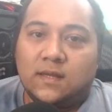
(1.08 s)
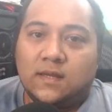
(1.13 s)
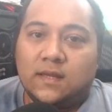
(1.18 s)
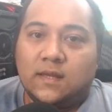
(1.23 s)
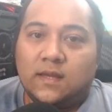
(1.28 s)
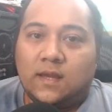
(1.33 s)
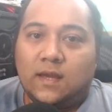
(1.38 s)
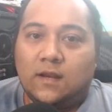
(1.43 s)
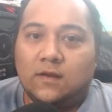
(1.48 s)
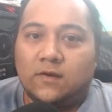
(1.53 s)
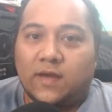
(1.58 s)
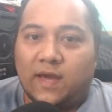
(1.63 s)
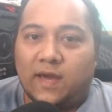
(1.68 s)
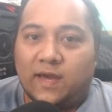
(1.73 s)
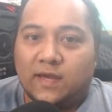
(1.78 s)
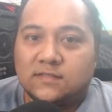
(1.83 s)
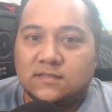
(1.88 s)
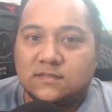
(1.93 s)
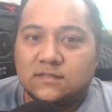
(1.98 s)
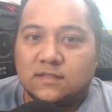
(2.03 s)
Hello
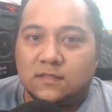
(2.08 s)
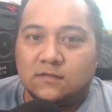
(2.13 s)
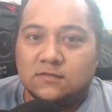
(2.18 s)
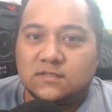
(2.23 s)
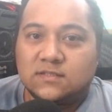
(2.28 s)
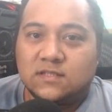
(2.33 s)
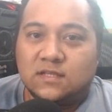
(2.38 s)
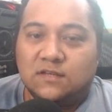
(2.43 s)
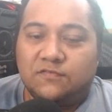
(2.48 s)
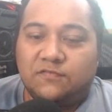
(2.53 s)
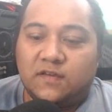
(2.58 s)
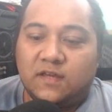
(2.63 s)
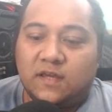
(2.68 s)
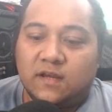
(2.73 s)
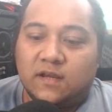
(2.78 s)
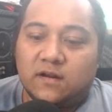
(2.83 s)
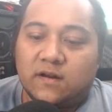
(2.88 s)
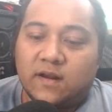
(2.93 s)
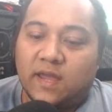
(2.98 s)
guys, Tito Steef here,